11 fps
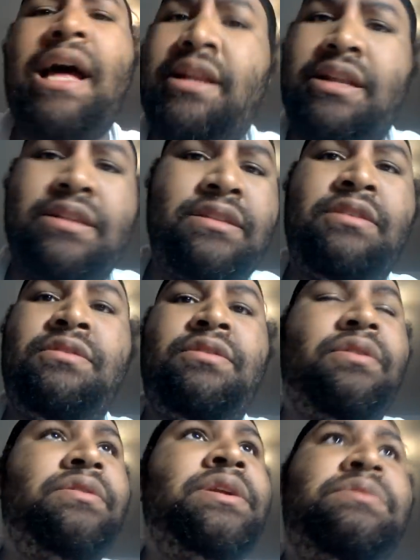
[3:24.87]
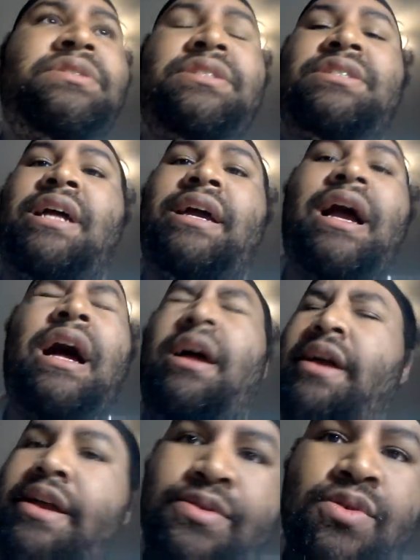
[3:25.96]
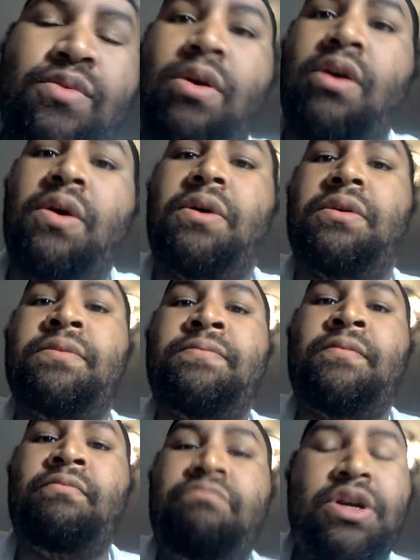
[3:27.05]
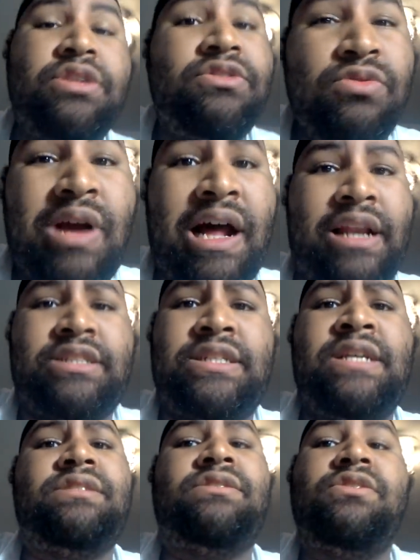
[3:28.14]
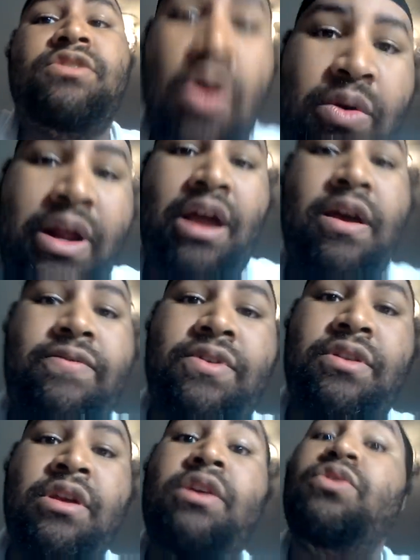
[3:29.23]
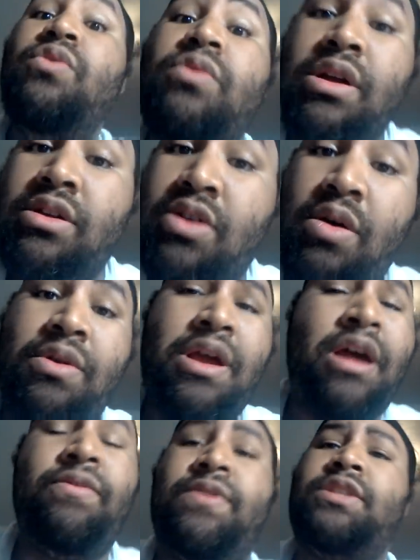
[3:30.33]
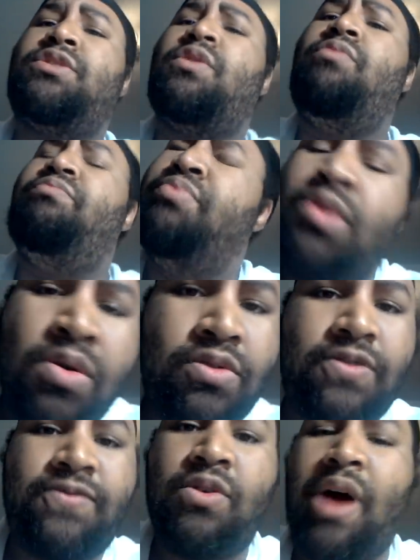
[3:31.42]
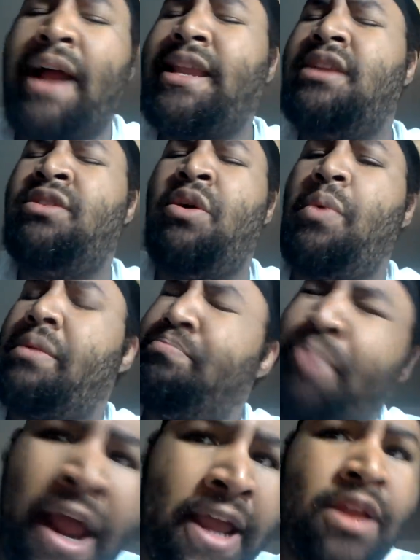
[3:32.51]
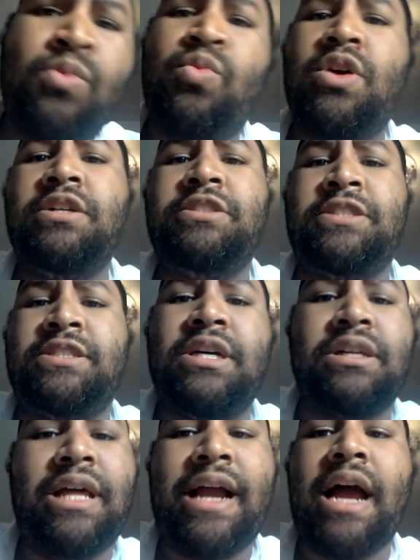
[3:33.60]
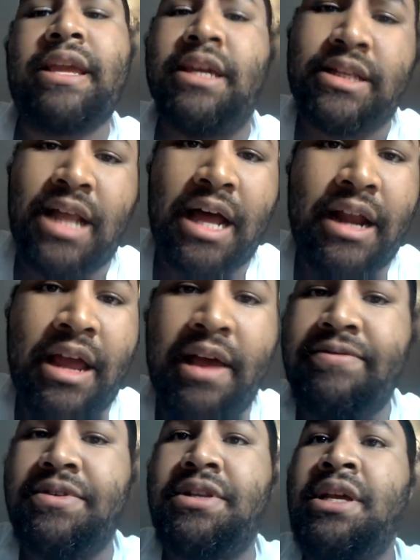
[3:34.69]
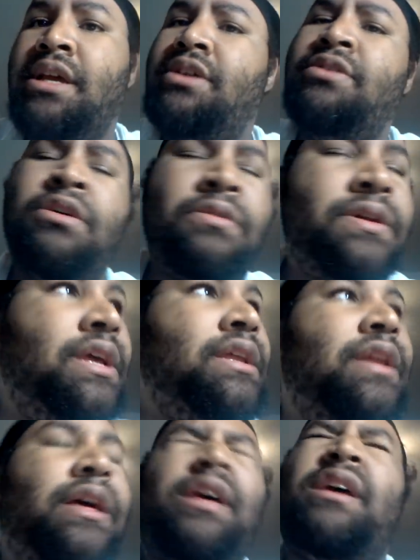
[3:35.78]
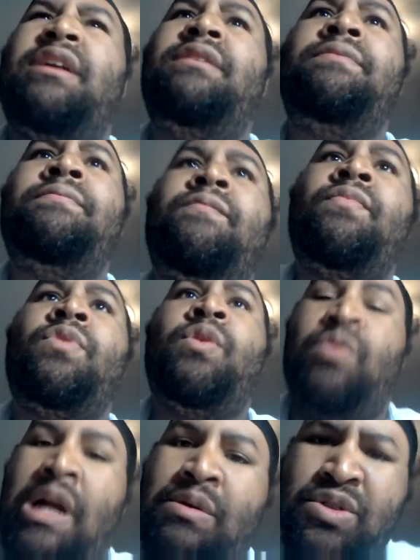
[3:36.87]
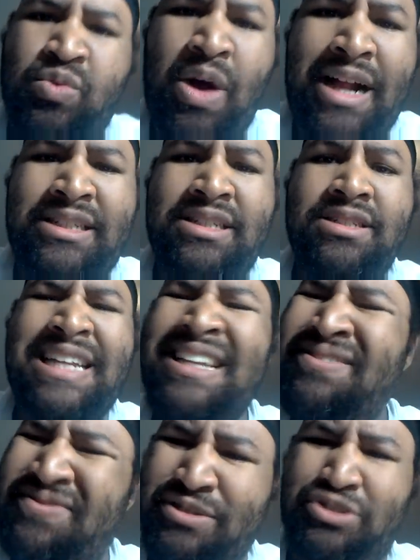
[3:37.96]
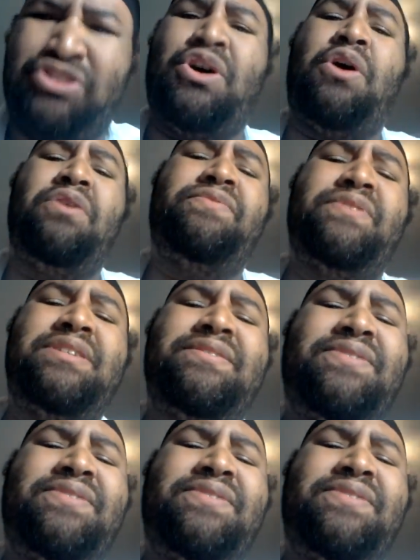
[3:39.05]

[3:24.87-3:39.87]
did it, you know, and it was just like, I hate you all because you got a chance to go to heaven. You could go to heaven. It's so beautiful. I didn't know what pain was until I got kicked out of heaven. You know, and when I was watching this, I didn't feel sorry for